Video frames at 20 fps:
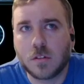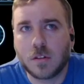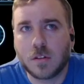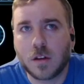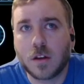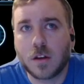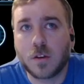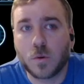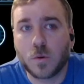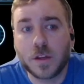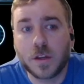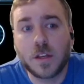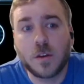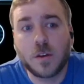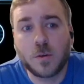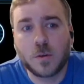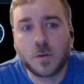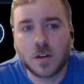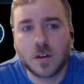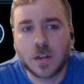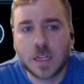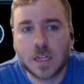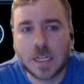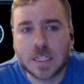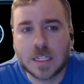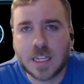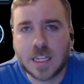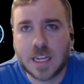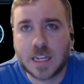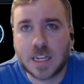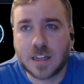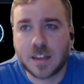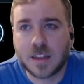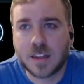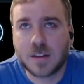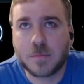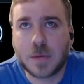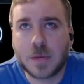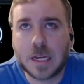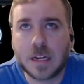annoy you and take a lot
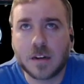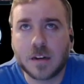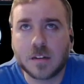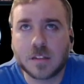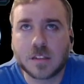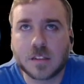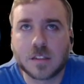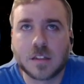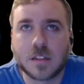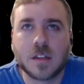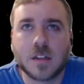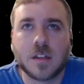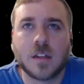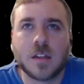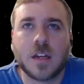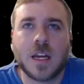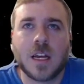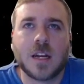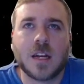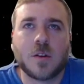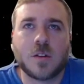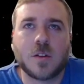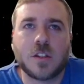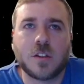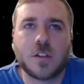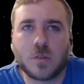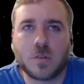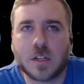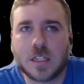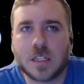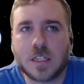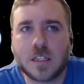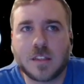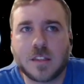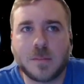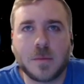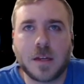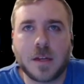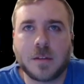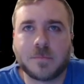of banners, which is what it did to me.